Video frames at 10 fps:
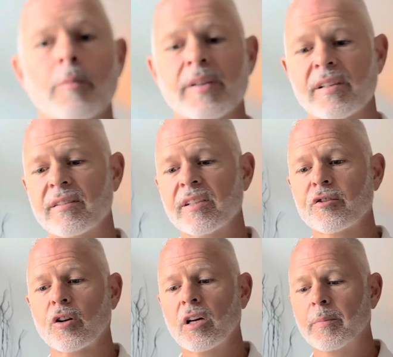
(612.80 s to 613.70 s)
is a
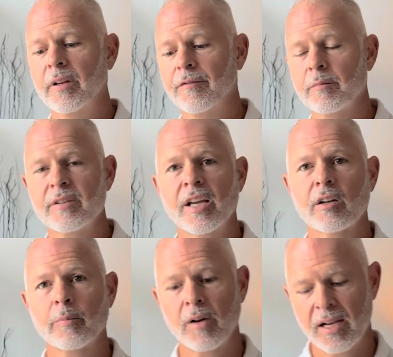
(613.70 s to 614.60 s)
sister company from
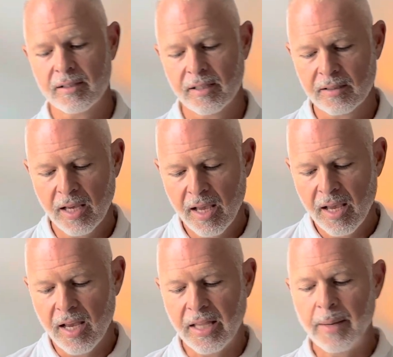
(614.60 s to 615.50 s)
Standard Process,
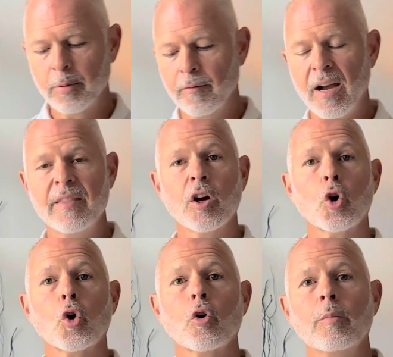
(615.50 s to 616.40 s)
and they provide the
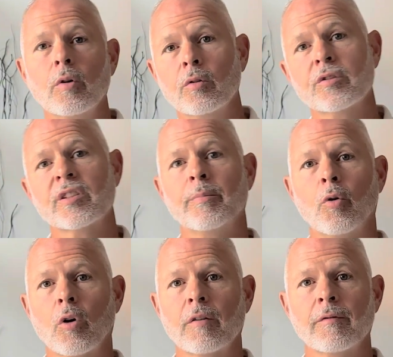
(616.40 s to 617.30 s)
herbal
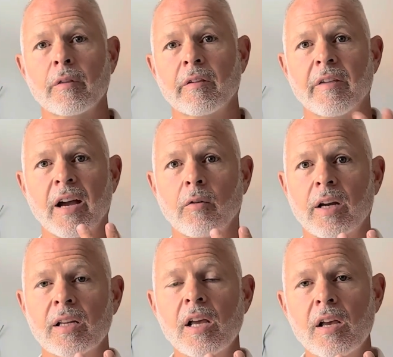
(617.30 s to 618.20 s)
support for the thyroid.